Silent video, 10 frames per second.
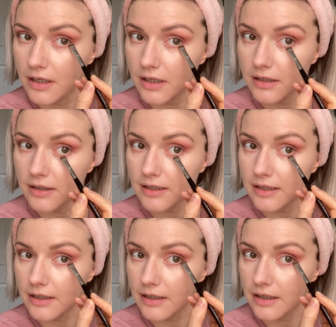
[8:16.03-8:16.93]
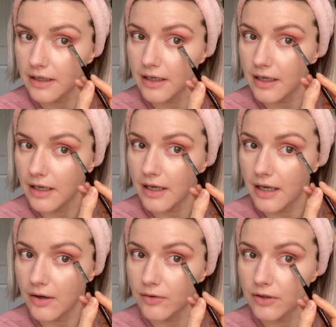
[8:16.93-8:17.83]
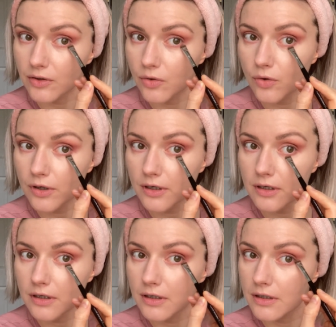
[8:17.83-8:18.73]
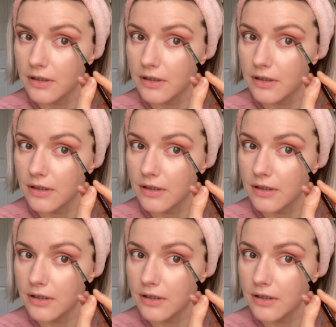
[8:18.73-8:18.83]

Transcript: in the outer corner.